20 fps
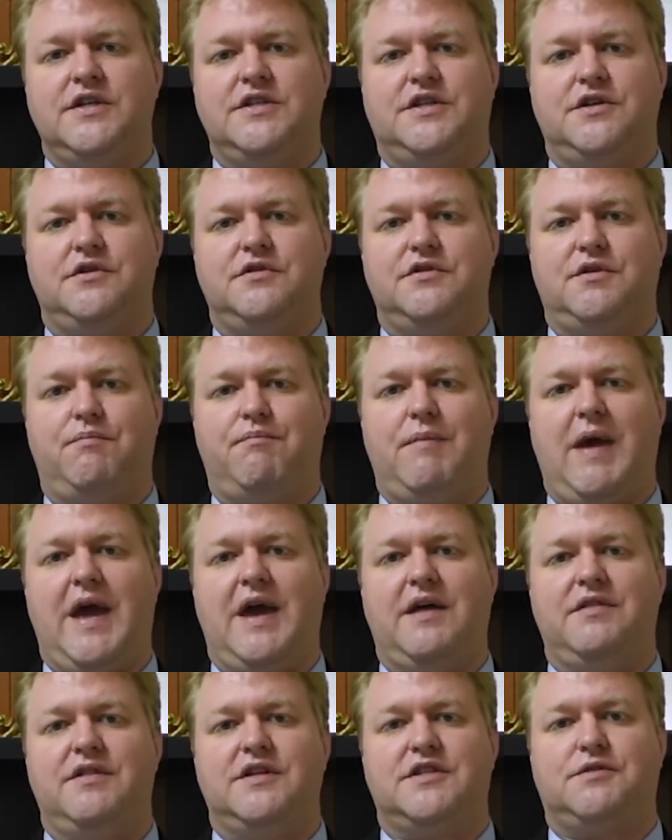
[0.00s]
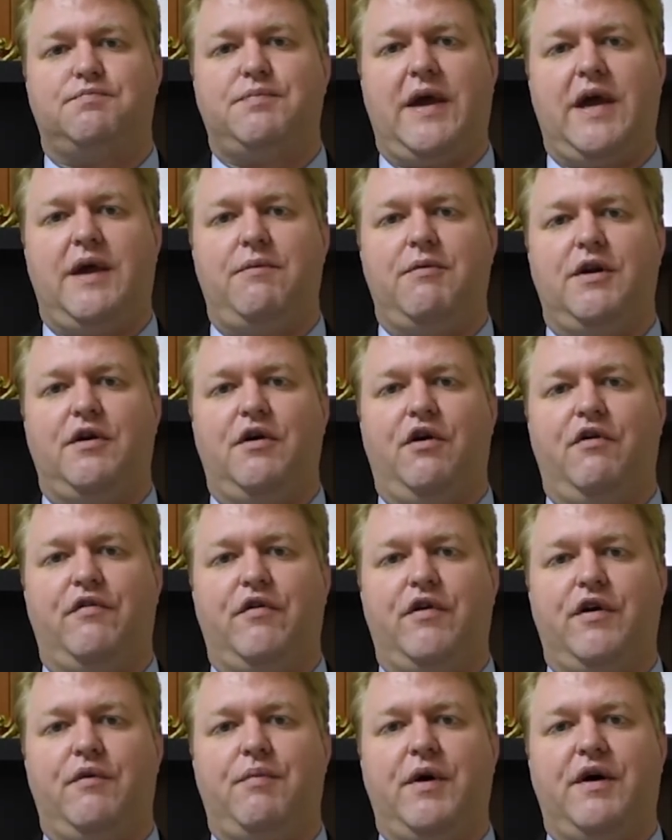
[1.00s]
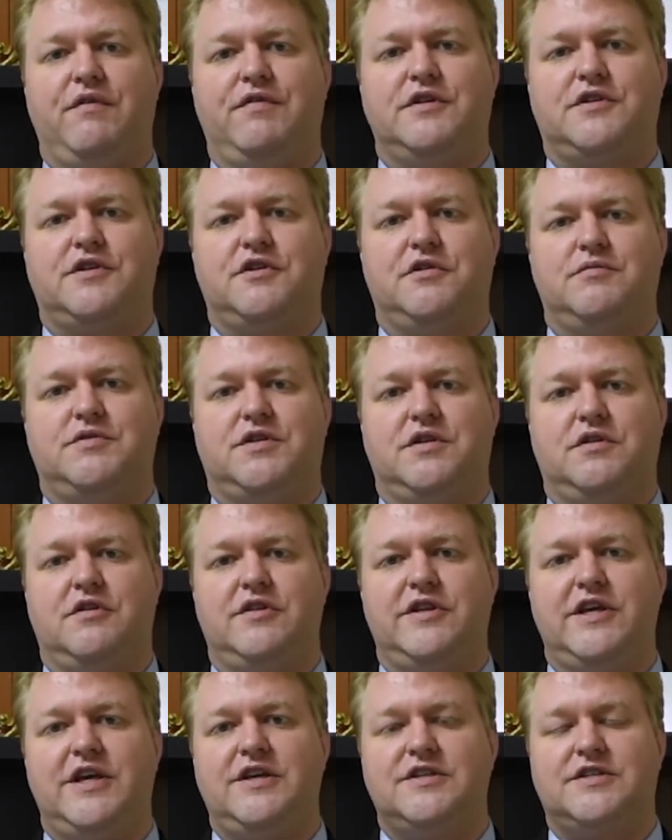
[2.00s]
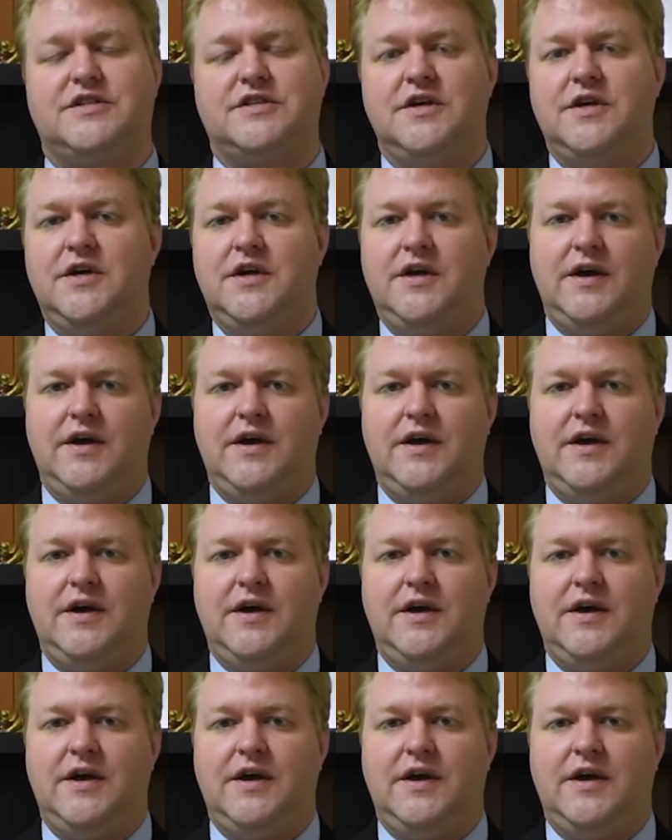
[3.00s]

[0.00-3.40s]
to demand this payment over and above the terms of the lease,